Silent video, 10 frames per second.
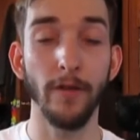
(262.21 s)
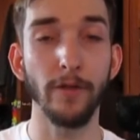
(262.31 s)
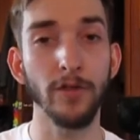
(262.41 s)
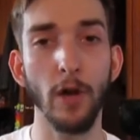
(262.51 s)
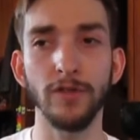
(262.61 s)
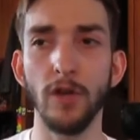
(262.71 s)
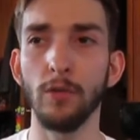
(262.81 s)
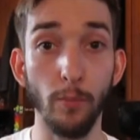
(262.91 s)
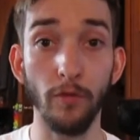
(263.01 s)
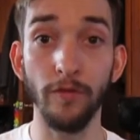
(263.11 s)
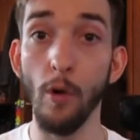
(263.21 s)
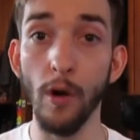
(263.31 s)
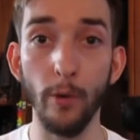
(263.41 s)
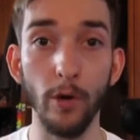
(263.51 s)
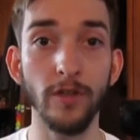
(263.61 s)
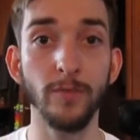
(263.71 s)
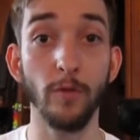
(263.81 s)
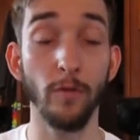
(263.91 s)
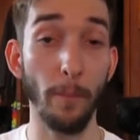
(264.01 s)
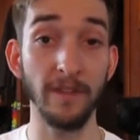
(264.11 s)
There's also performers,
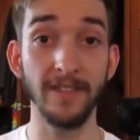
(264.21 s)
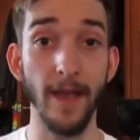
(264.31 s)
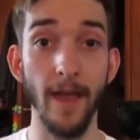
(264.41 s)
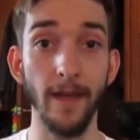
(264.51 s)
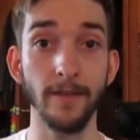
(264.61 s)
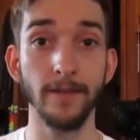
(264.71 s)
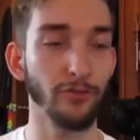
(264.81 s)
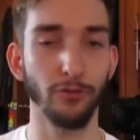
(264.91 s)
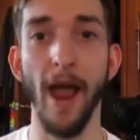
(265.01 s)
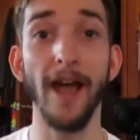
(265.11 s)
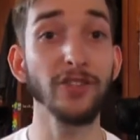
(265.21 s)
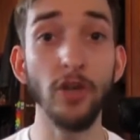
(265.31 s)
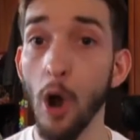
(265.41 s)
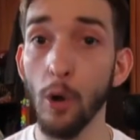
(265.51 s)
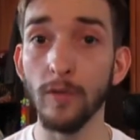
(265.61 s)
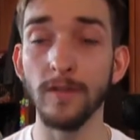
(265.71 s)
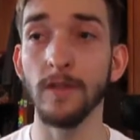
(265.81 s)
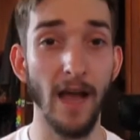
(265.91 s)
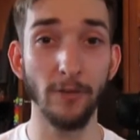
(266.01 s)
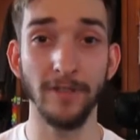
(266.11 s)
performances, drag
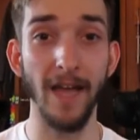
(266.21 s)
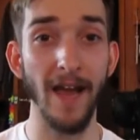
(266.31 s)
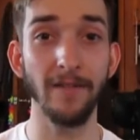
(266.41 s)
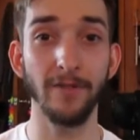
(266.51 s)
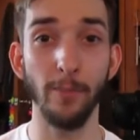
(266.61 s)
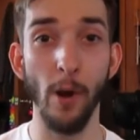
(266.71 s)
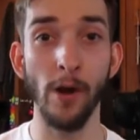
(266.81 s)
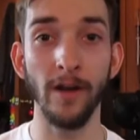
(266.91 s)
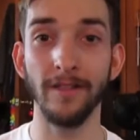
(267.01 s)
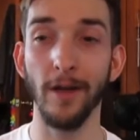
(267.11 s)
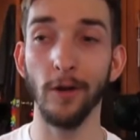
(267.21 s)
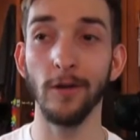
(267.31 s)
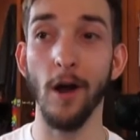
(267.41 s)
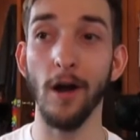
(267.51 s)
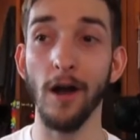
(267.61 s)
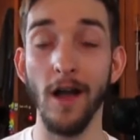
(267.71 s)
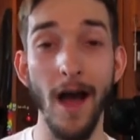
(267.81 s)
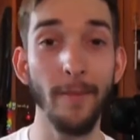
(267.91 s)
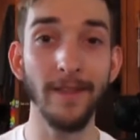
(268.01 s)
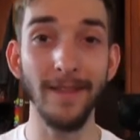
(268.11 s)
shows. Outside of the park, there are
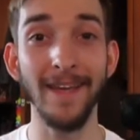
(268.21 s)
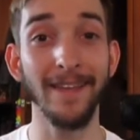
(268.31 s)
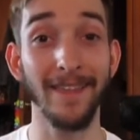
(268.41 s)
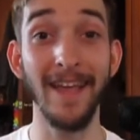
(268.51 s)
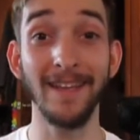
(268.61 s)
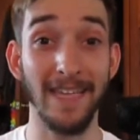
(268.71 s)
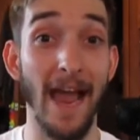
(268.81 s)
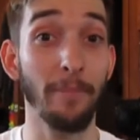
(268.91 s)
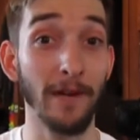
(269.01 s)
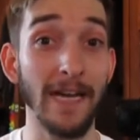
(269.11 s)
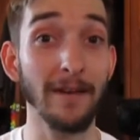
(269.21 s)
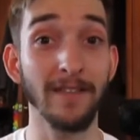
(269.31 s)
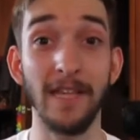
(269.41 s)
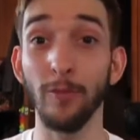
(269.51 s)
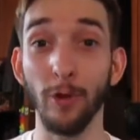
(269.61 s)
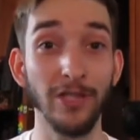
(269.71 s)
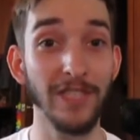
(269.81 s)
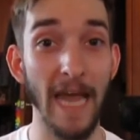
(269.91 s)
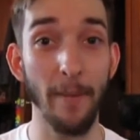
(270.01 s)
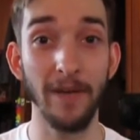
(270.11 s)
commonly things happening,
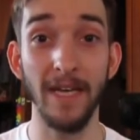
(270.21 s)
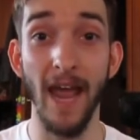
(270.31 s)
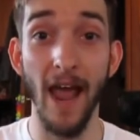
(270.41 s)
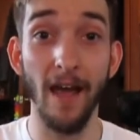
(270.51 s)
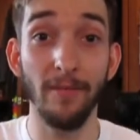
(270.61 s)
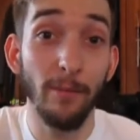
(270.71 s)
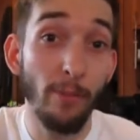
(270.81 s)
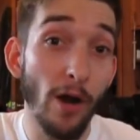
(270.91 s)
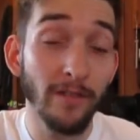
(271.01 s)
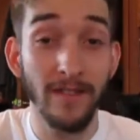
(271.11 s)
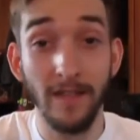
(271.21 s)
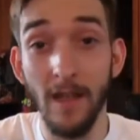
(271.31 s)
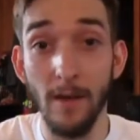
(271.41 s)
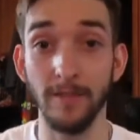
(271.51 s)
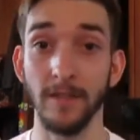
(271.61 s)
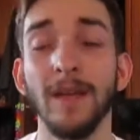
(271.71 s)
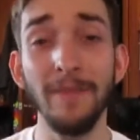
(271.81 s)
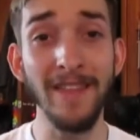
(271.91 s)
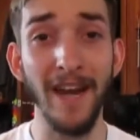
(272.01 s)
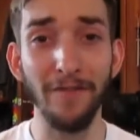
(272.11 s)
celebrations happening at the bars and the clubs.
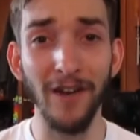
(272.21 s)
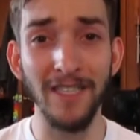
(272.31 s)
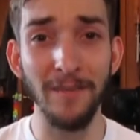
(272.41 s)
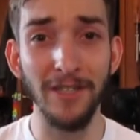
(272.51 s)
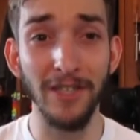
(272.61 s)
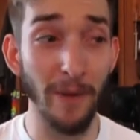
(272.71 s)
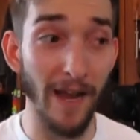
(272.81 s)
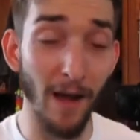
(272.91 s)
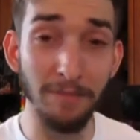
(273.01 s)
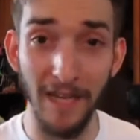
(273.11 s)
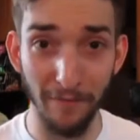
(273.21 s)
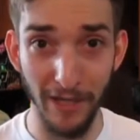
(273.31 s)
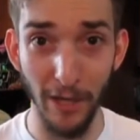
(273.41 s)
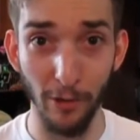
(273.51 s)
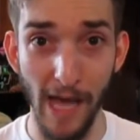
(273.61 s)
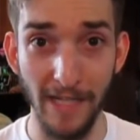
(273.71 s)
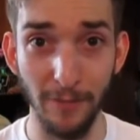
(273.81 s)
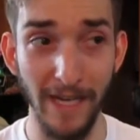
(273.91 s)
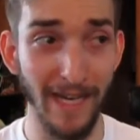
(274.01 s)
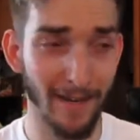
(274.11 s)
Something that I forgot to mention in my update video
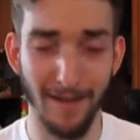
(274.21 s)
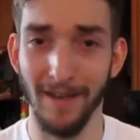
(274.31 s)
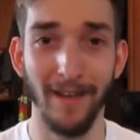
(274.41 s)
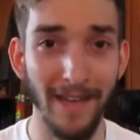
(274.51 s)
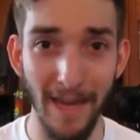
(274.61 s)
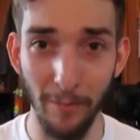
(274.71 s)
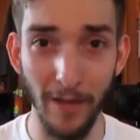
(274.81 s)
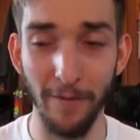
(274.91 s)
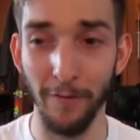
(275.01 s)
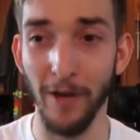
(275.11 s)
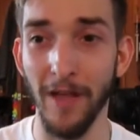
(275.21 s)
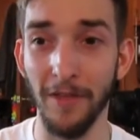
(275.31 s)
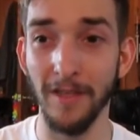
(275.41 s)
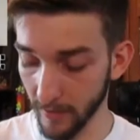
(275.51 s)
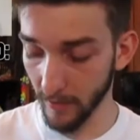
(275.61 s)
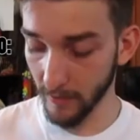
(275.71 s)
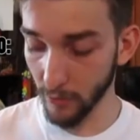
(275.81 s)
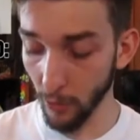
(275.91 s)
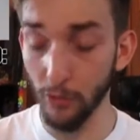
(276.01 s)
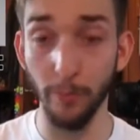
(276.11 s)
last week, can't believe I forgot this. The
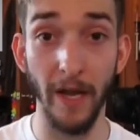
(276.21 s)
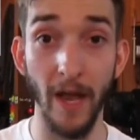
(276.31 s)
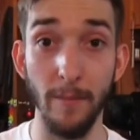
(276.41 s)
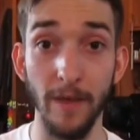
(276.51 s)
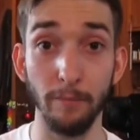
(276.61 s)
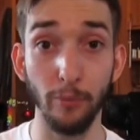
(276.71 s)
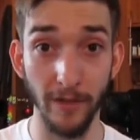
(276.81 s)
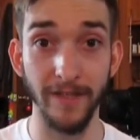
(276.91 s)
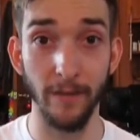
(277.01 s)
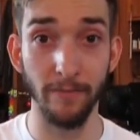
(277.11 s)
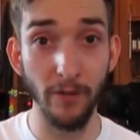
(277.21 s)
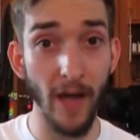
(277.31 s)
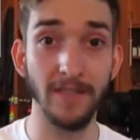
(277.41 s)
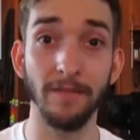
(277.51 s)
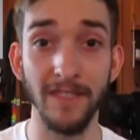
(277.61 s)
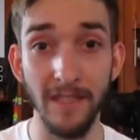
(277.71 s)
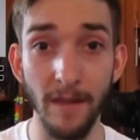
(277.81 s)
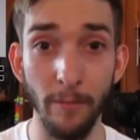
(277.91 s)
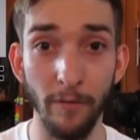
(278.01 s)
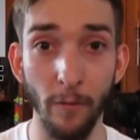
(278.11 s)
school group that I'm in, Prism, you guys have seen
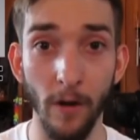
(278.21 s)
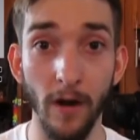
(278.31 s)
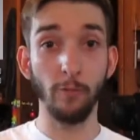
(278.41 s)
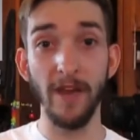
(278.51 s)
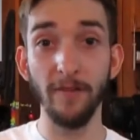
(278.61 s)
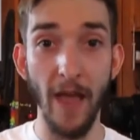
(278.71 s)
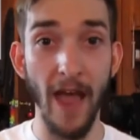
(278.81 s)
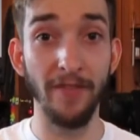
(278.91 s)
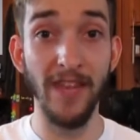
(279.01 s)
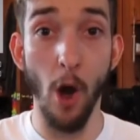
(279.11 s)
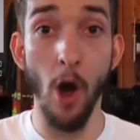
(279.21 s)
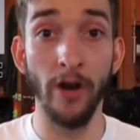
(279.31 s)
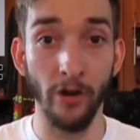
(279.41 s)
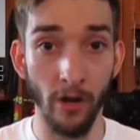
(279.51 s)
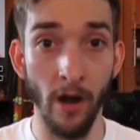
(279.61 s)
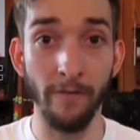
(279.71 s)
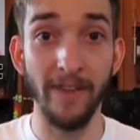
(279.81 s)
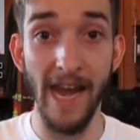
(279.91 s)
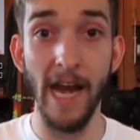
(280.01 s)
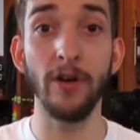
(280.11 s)
them before. We have had the honor
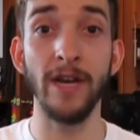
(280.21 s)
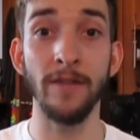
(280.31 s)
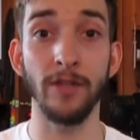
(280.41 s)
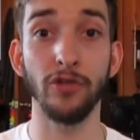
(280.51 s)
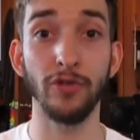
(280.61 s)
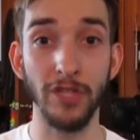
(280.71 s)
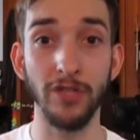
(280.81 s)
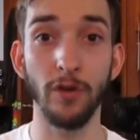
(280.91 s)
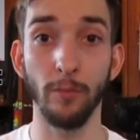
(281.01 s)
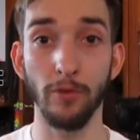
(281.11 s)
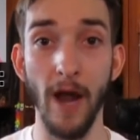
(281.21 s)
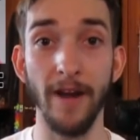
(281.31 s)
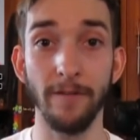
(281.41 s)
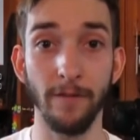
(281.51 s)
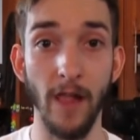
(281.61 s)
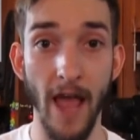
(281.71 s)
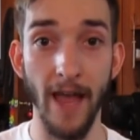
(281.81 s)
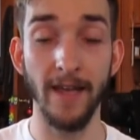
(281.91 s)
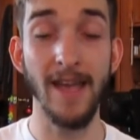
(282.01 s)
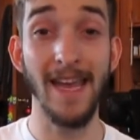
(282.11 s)
of carrying the traditional Pride
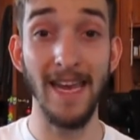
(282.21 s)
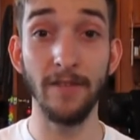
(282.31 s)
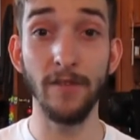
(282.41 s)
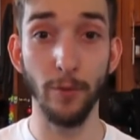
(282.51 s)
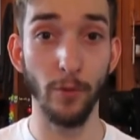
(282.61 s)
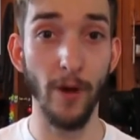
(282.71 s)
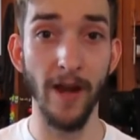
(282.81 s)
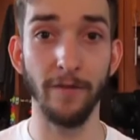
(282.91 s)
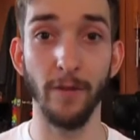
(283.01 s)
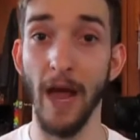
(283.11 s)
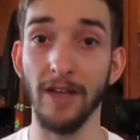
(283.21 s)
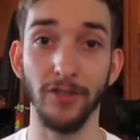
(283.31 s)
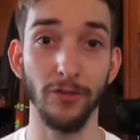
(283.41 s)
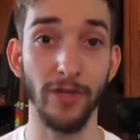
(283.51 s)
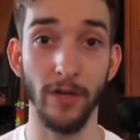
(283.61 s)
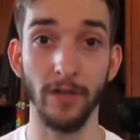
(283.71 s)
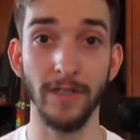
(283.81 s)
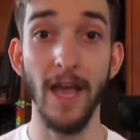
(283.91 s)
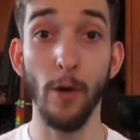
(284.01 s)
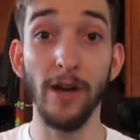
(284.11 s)
flag in the parade for the past 2
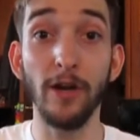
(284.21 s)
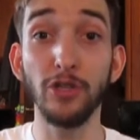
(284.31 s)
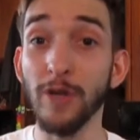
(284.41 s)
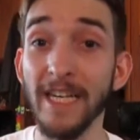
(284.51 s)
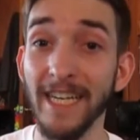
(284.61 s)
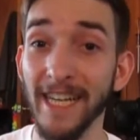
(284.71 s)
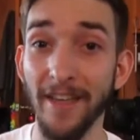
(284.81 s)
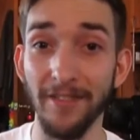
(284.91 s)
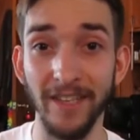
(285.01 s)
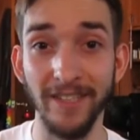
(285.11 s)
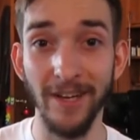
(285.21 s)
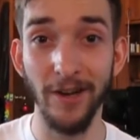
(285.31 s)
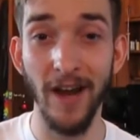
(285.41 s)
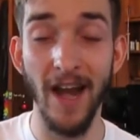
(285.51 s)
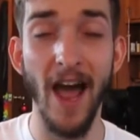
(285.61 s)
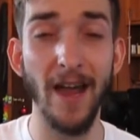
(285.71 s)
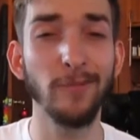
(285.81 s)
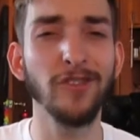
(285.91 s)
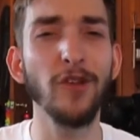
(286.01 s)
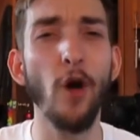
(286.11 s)
years. We are doing it again this year, and I
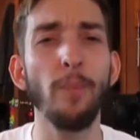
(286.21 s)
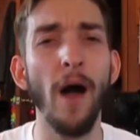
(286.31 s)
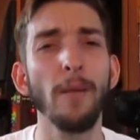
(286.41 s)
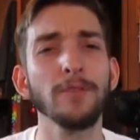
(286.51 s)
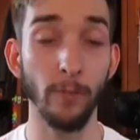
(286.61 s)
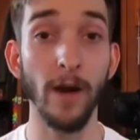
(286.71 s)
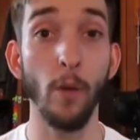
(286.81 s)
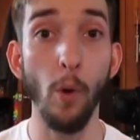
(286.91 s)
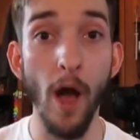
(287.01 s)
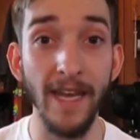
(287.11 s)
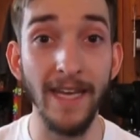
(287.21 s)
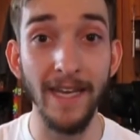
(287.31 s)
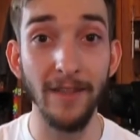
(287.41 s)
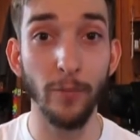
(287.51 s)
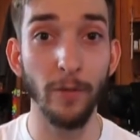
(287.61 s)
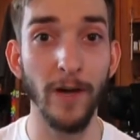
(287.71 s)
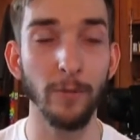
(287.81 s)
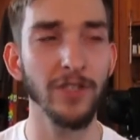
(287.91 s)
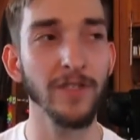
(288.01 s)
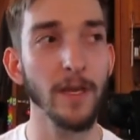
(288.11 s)
am so pumped. We are walking in the parade,
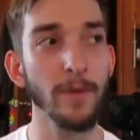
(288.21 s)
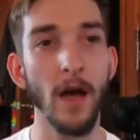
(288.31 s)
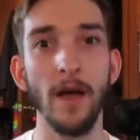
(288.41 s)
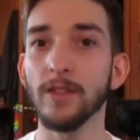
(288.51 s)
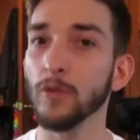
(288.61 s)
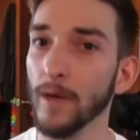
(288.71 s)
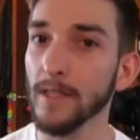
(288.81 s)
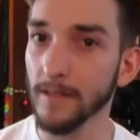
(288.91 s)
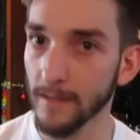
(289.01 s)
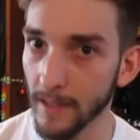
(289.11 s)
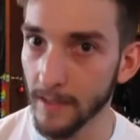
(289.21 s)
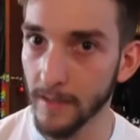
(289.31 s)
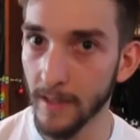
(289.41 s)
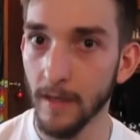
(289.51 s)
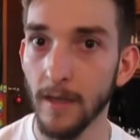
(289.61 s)
which is gonna be on the 26th,